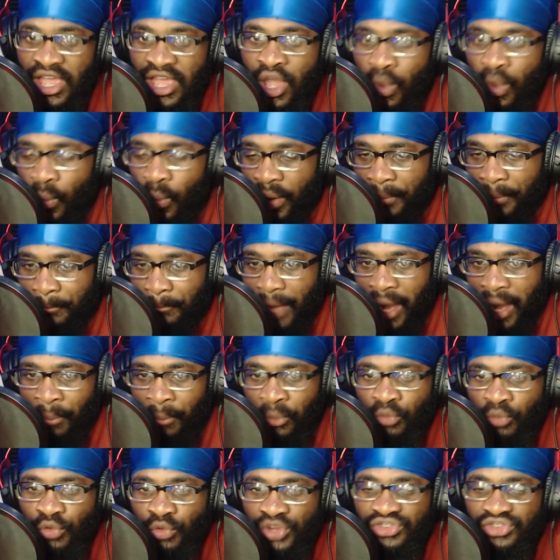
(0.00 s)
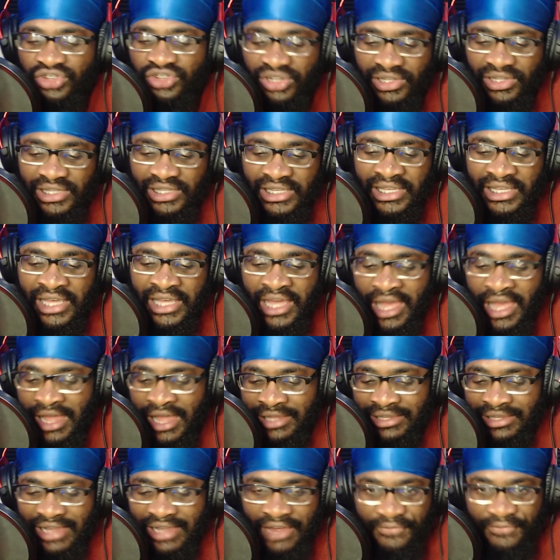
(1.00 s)
When Mob originally
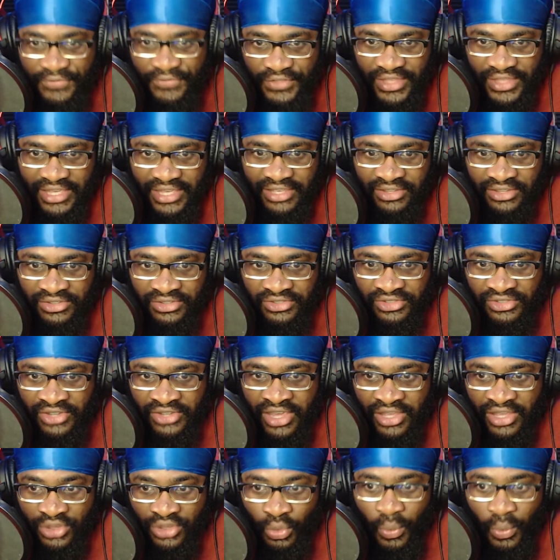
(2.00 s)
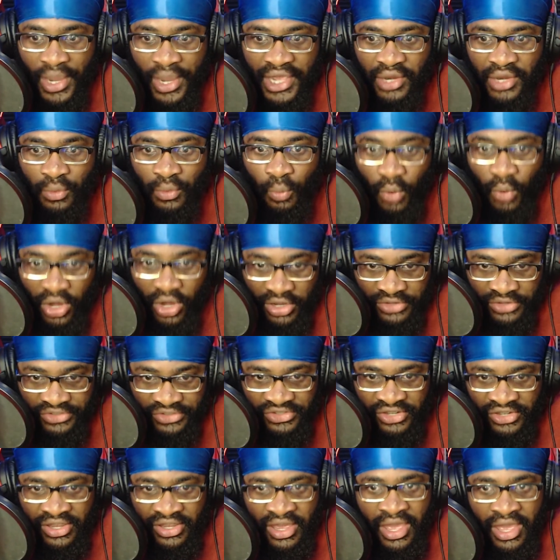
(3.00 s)
left things the way it
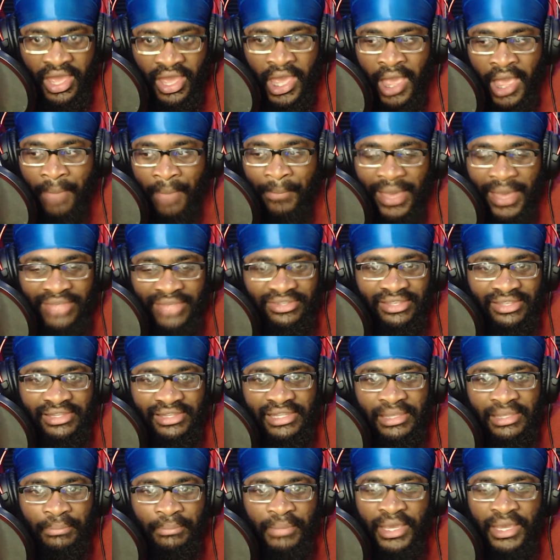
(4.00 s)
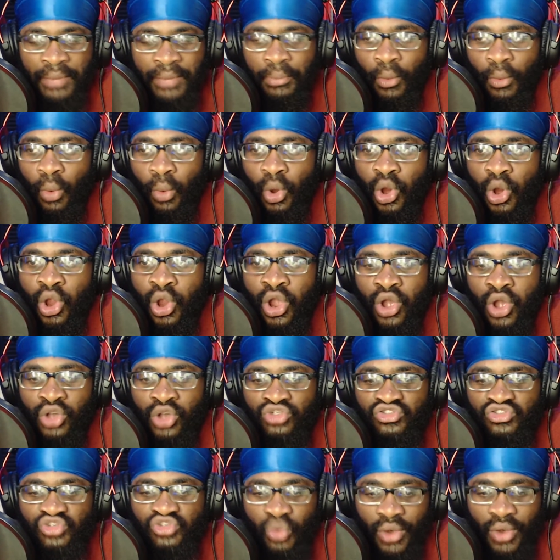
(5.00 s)
was, basically people were
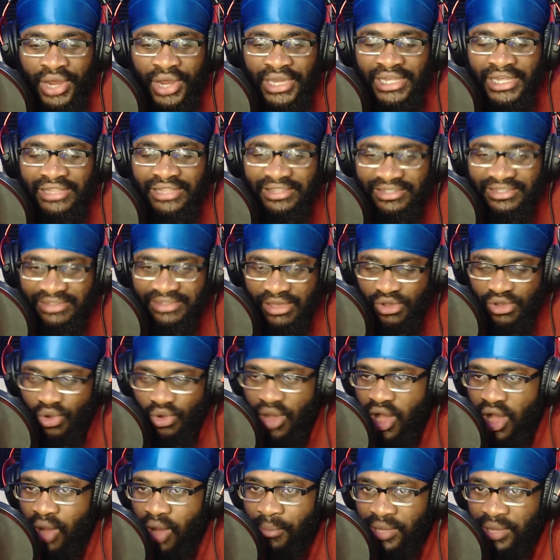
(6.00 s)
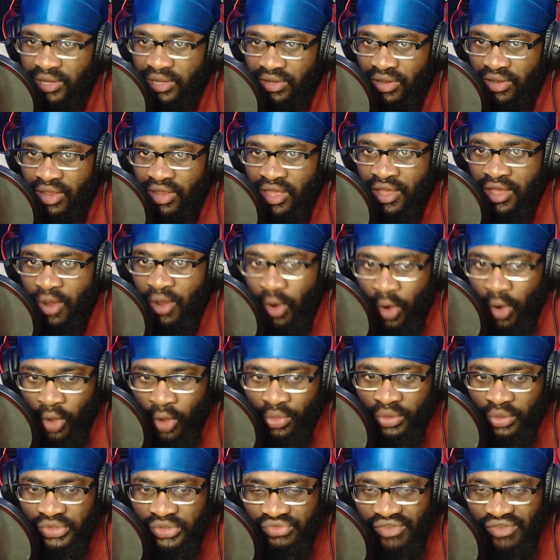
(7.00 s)
joining the Psycho Helmet all
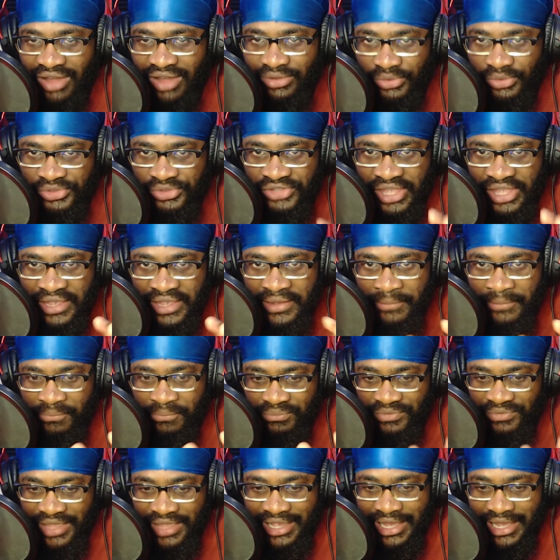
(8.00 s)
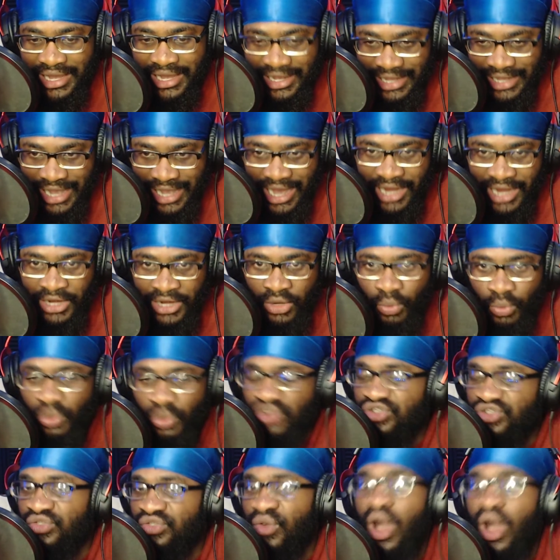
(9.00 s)
those followers they they got
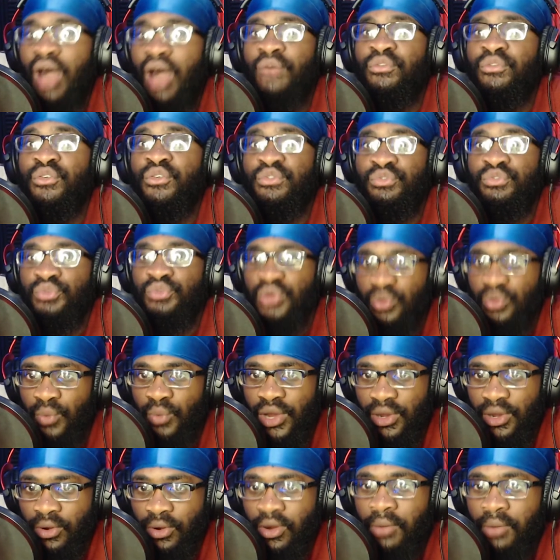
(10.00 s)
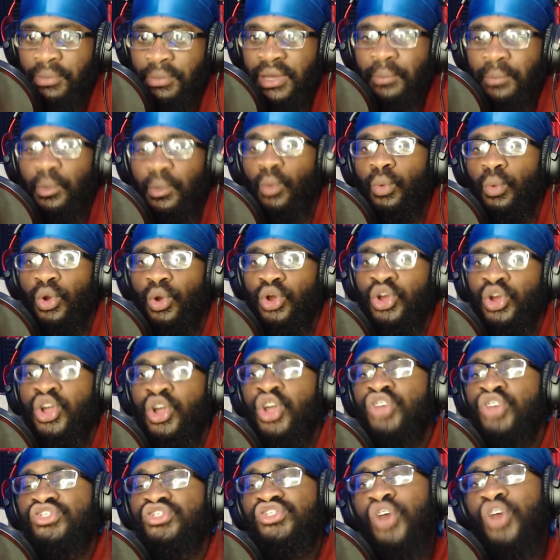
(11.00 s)
was off of free will. People were
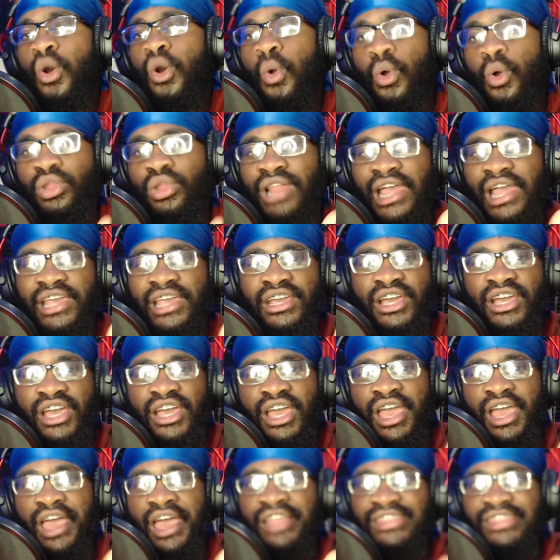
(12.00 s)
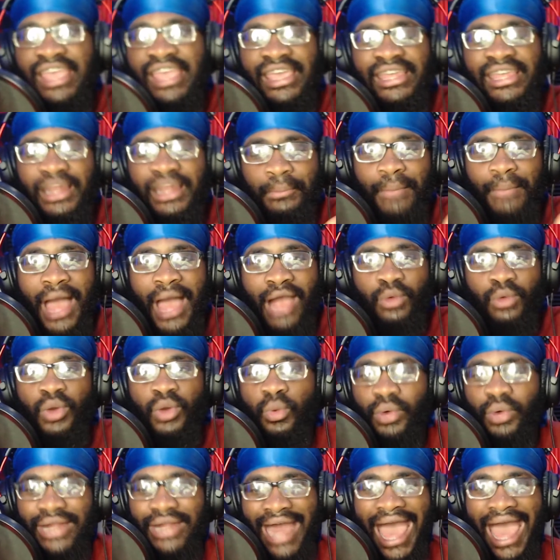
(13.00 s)
so like taken aback with
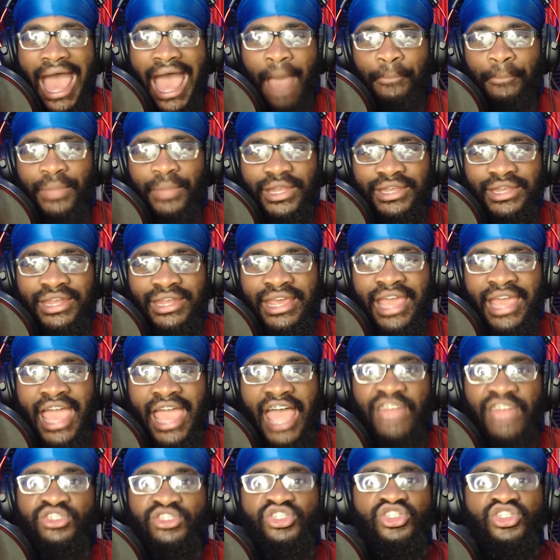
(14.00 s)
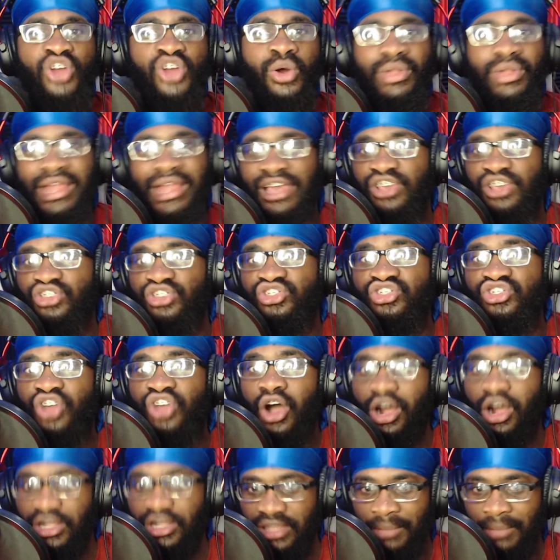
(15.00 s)
what happened and so like
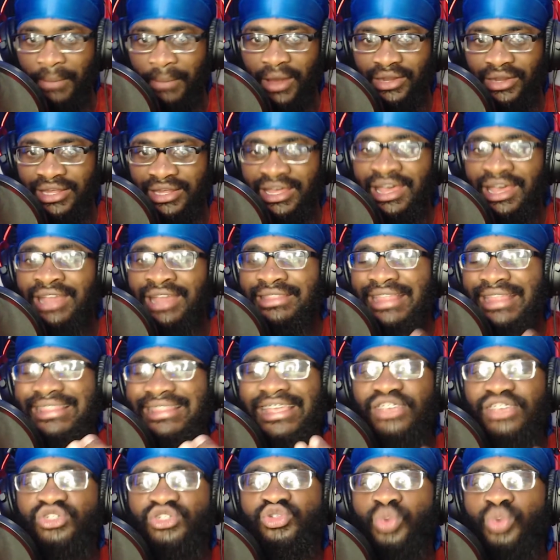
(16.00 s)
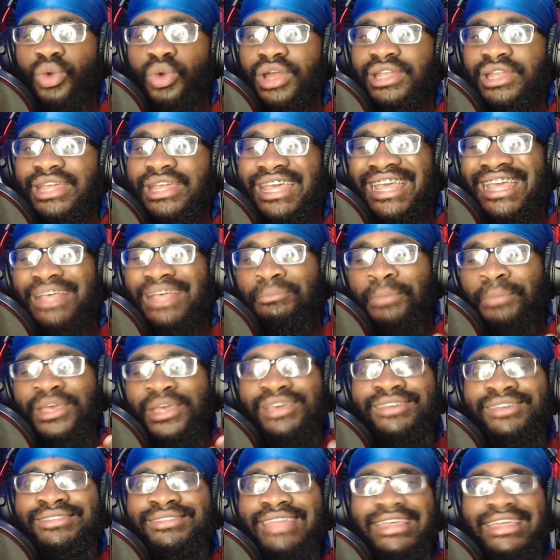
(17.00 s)
shocked about it that they joined
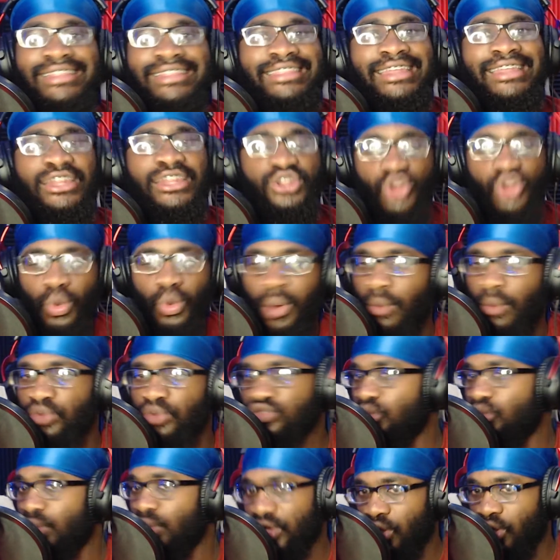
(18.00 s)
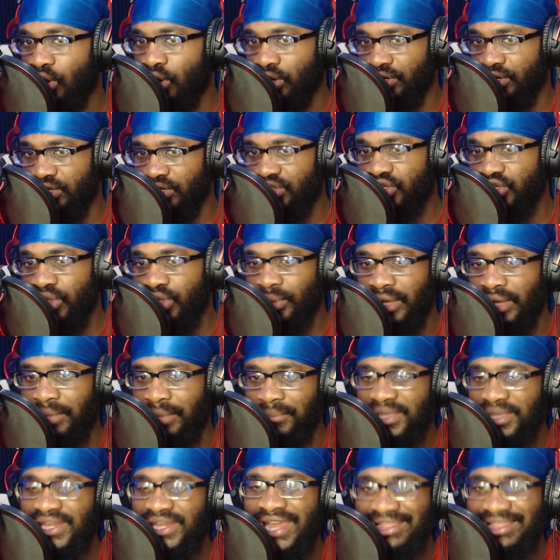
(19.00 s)
because they didn't know what was going on. You know what I
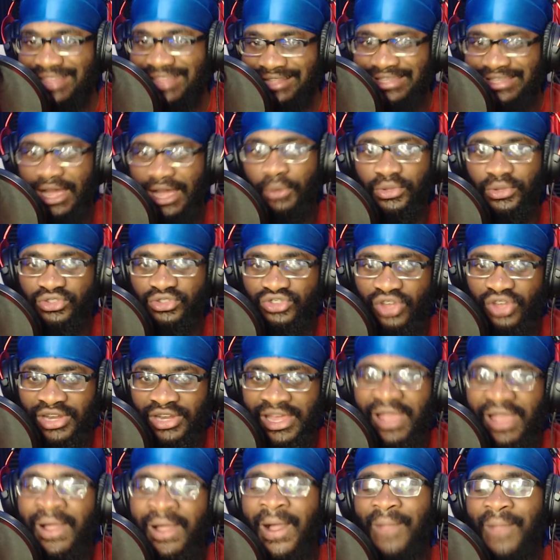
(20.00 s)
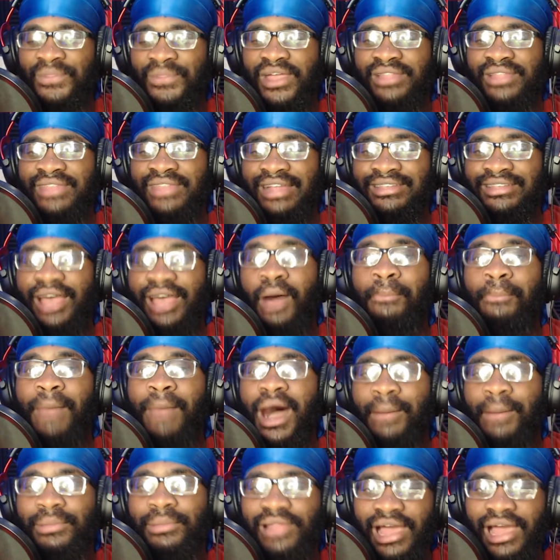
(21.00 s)
mean? And that's how it started. And th- that's how
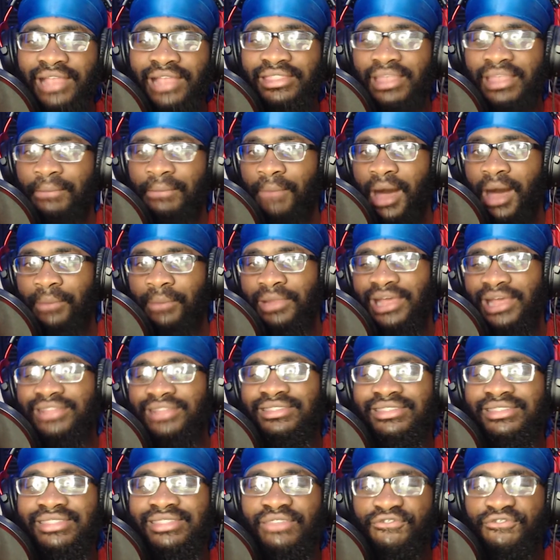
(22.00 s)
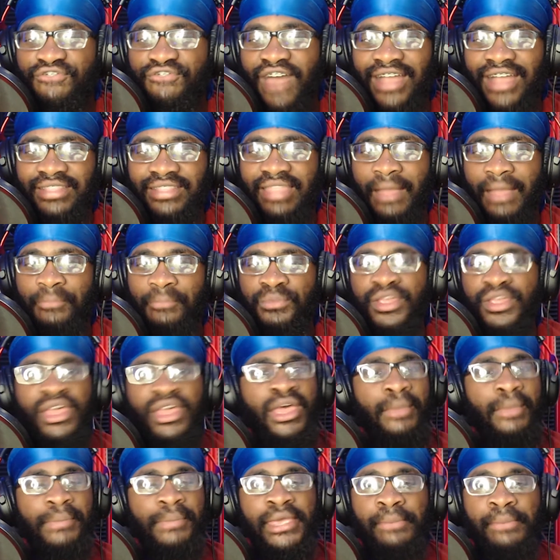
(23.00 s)
mob liked it. Mob liked the fact that
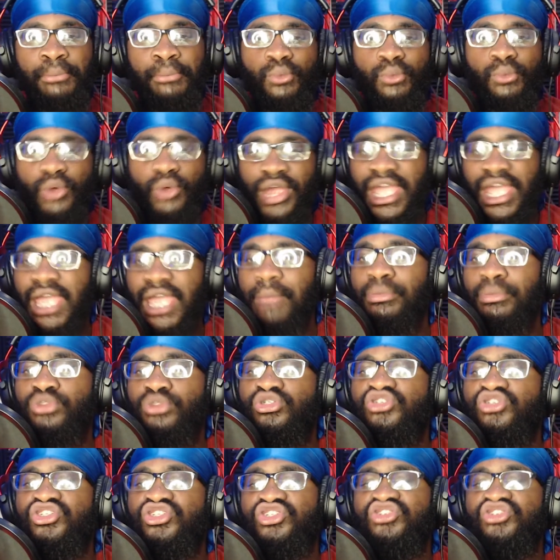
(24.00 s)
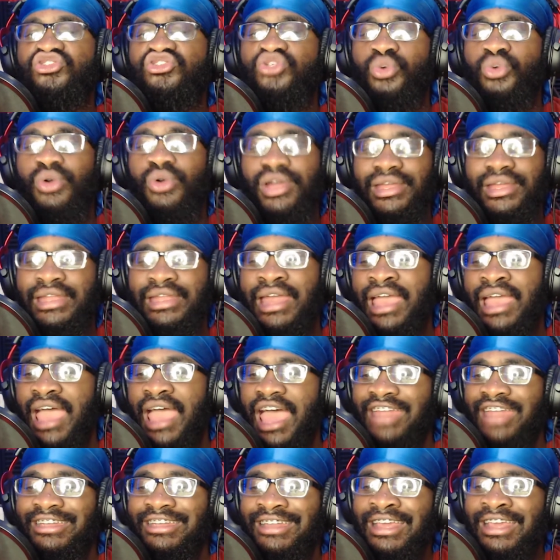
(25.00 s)
people able to just join
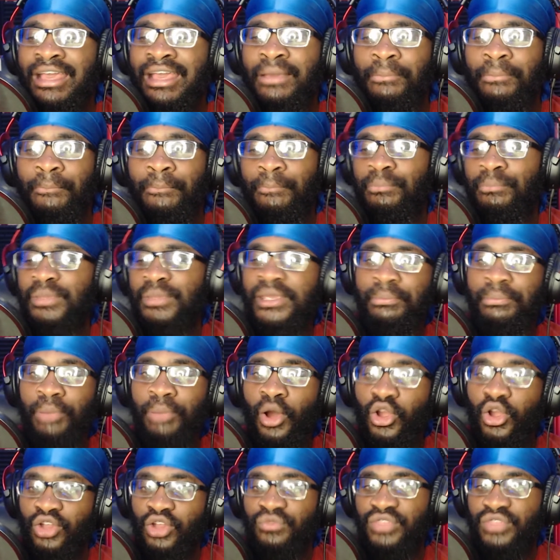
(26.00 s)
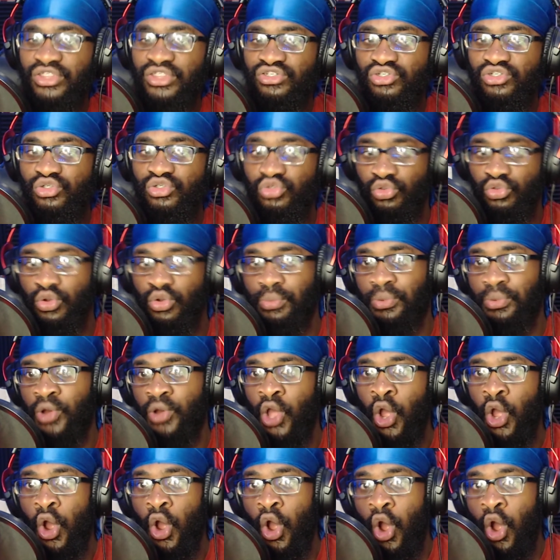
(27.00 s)
and be part of this group
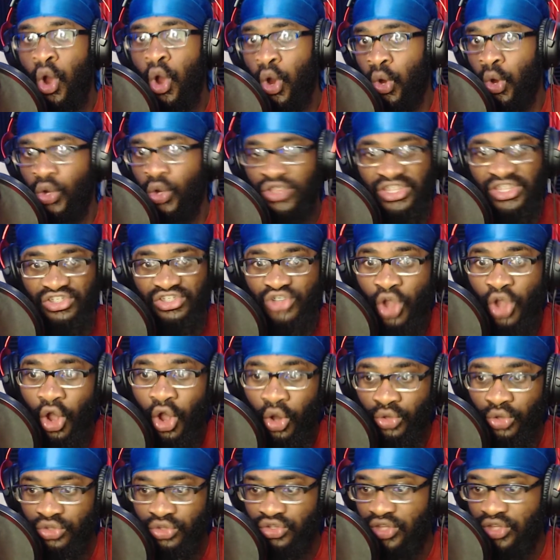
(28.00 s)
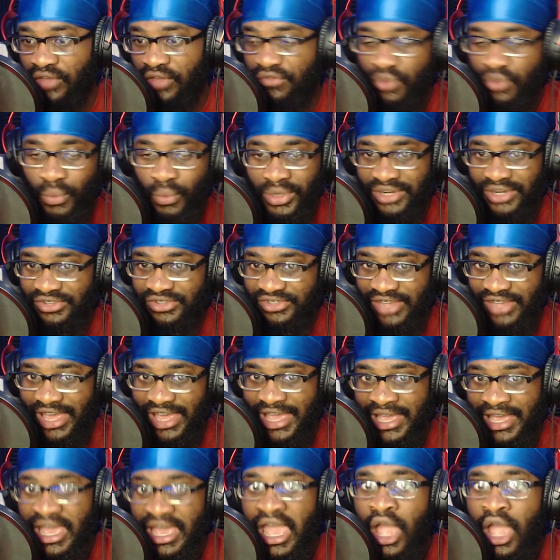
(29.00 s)
or this cult if you want to
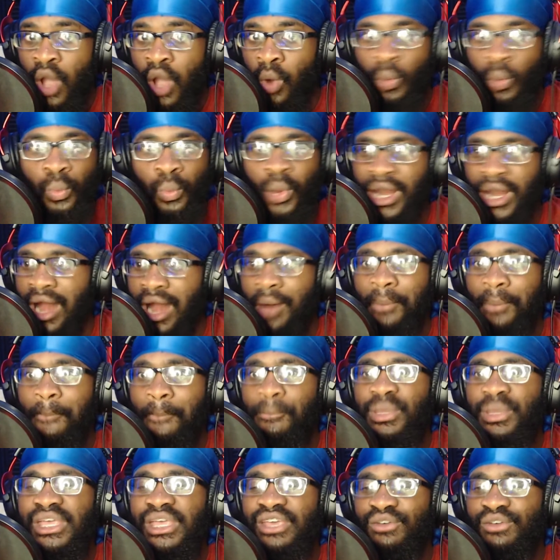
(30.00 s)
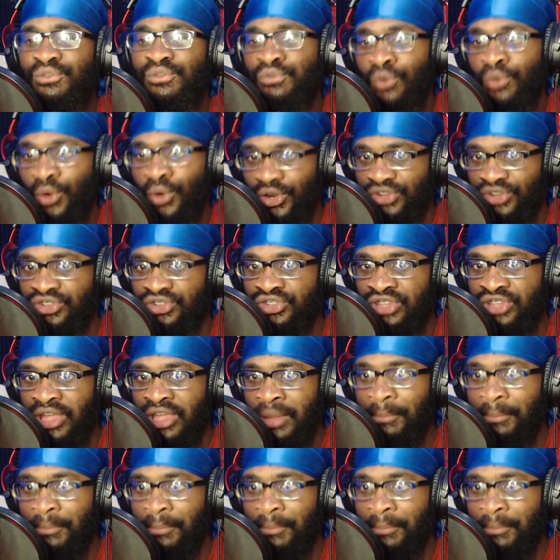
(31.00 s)
say without being forced.